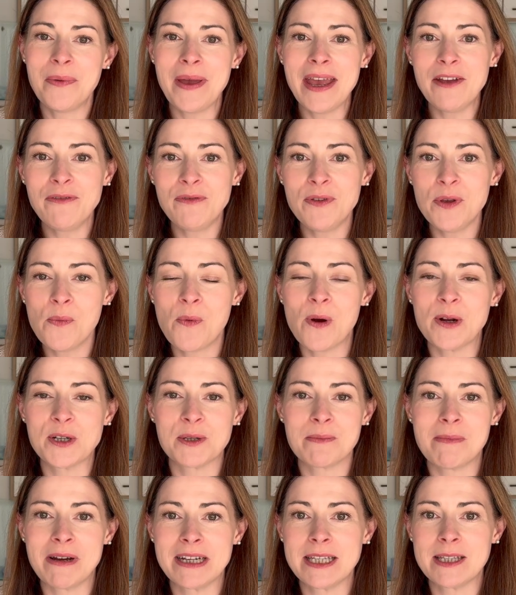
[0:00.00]
If you watch
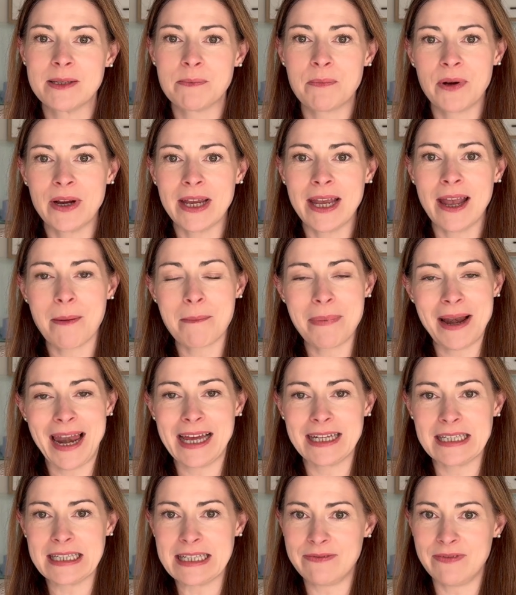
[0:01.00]
my spring
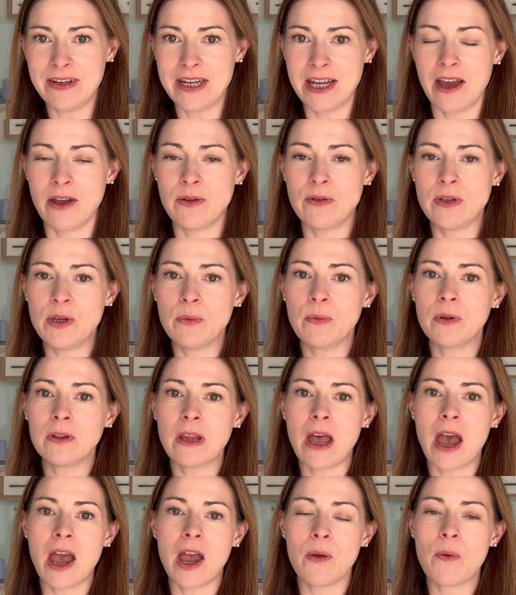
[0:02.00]
plans video, you will
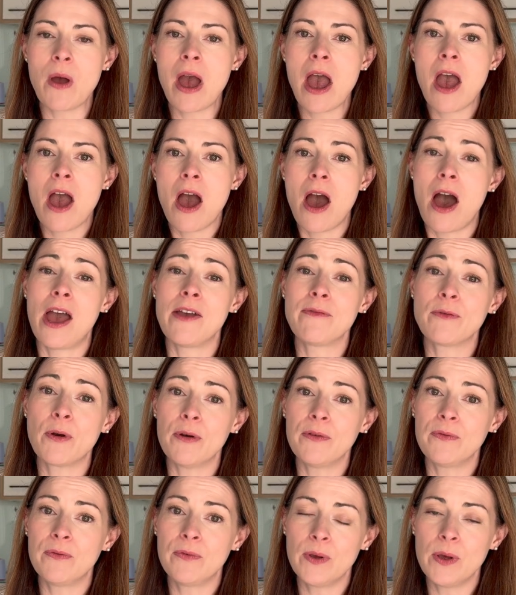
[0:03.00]
know I've got a
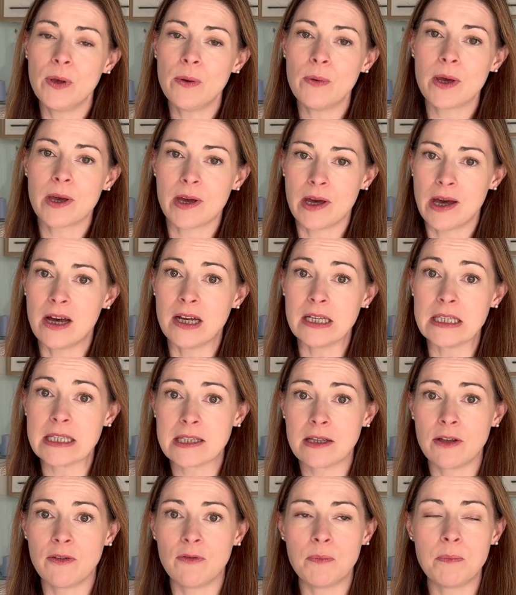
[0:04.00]
few cuts
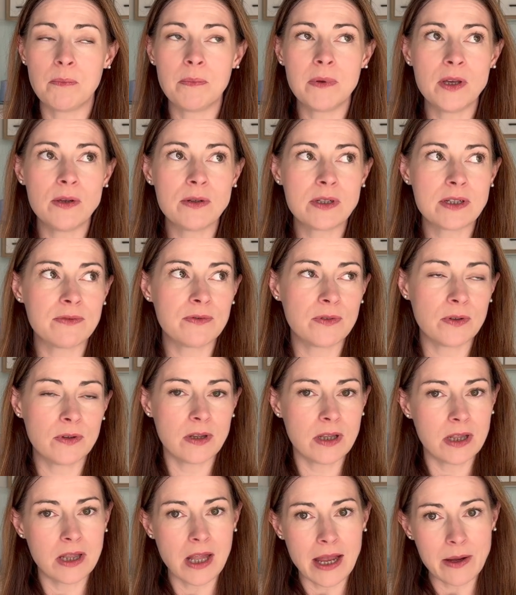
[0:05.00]
of beautiful
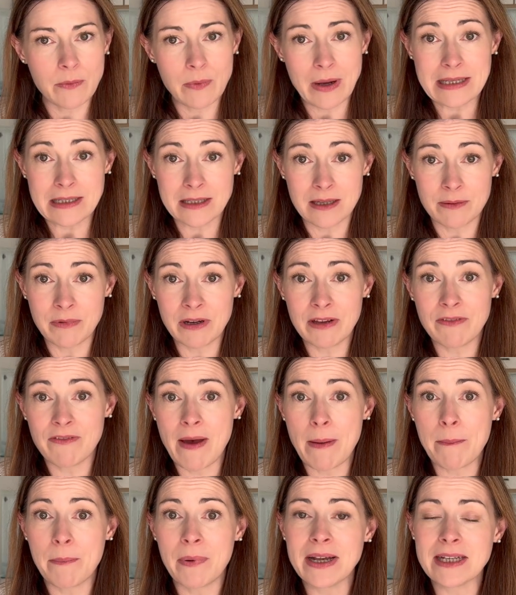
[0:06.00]
lightweight summery
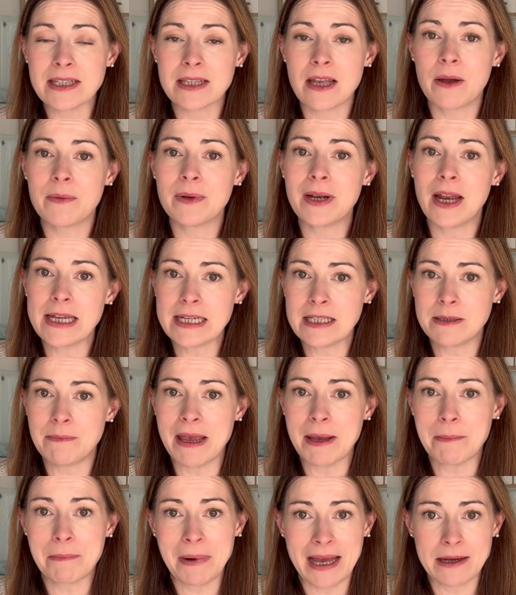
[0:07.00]
fabrics that I would like to
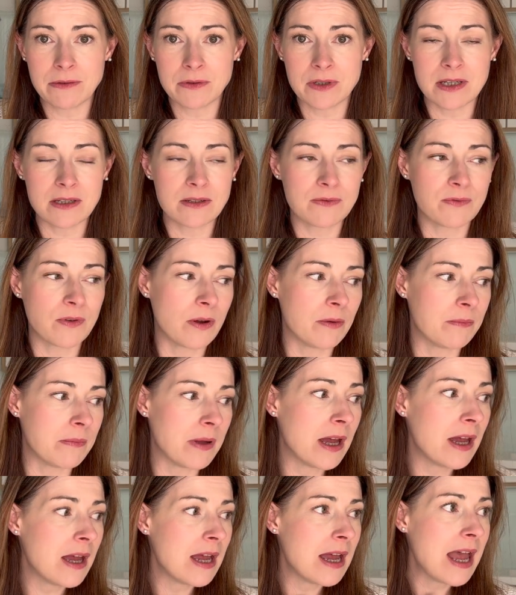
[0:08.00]
make blouses from.
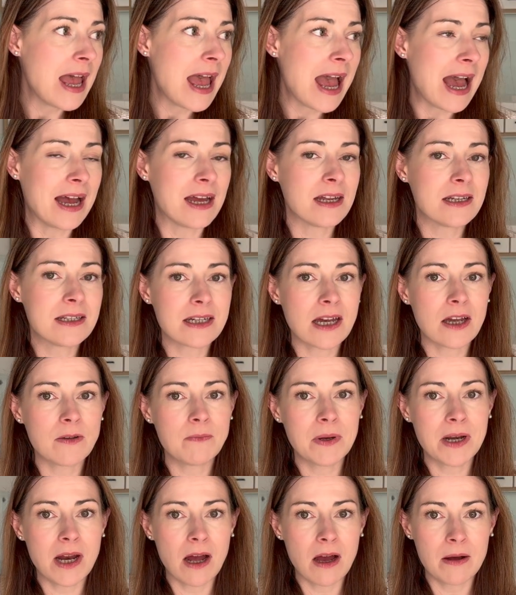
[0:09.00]
And I've
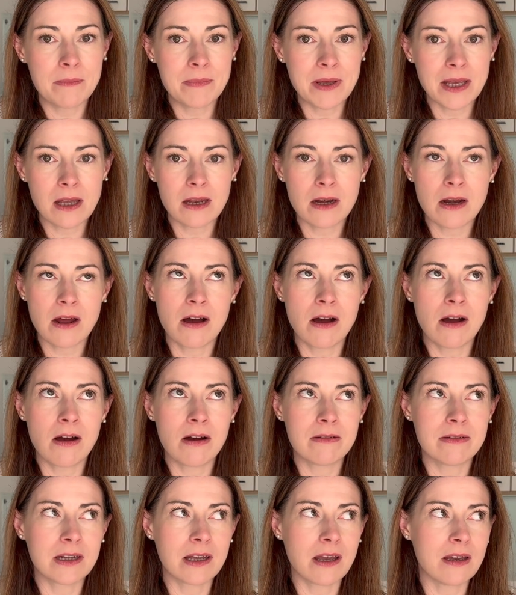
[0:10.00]
been umming and
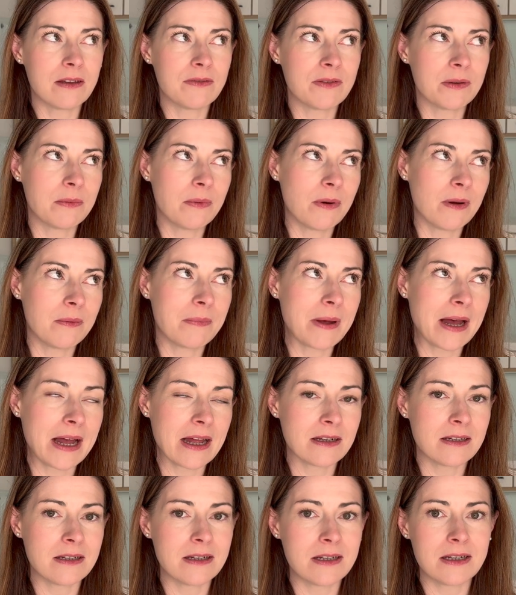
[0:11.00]
ahhing over what
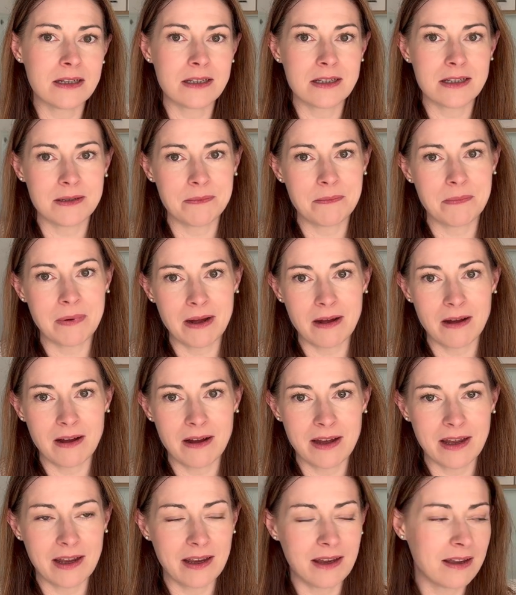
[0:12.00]
pattern to
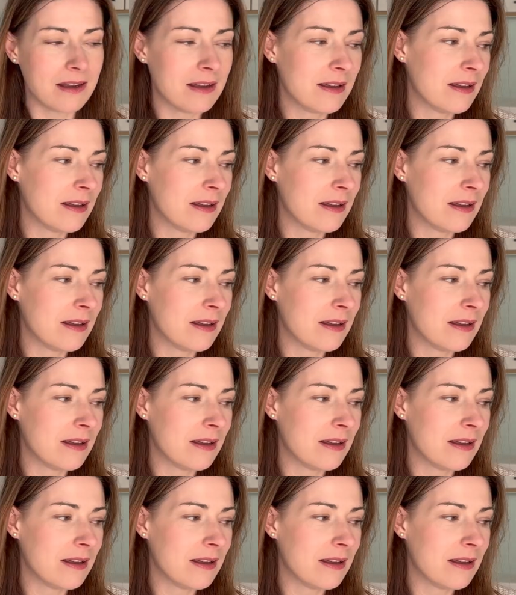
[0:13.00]
buy.